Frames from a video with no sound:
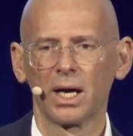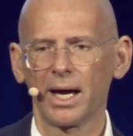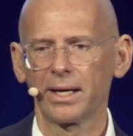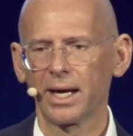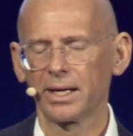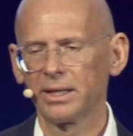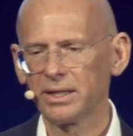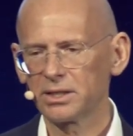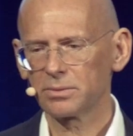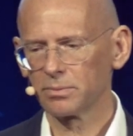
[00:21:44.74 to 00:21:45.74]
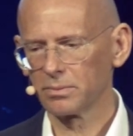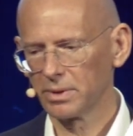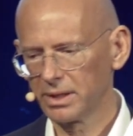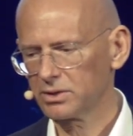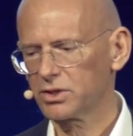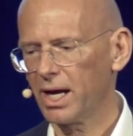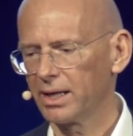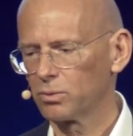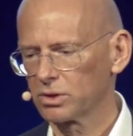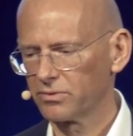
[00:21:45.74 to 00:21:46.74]
And his
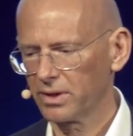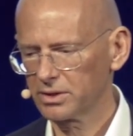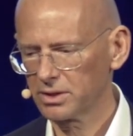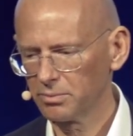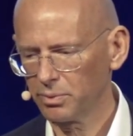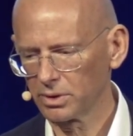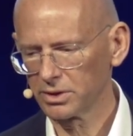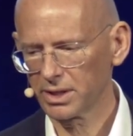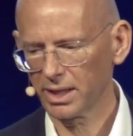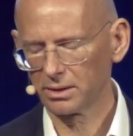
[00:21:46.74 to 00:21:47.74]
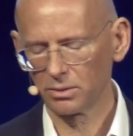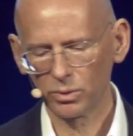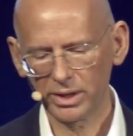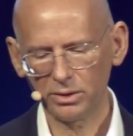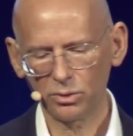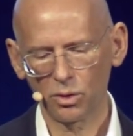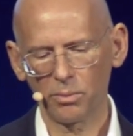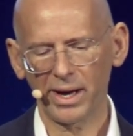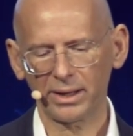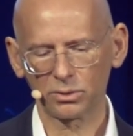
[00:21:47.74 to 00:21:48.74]
insight was very simple. He said, we need to go
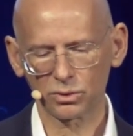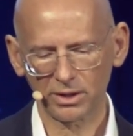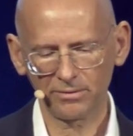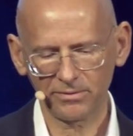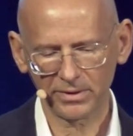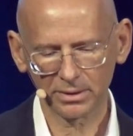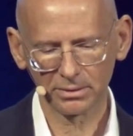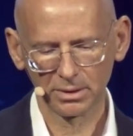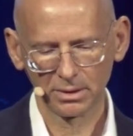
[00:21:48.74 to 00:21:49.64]
back to something,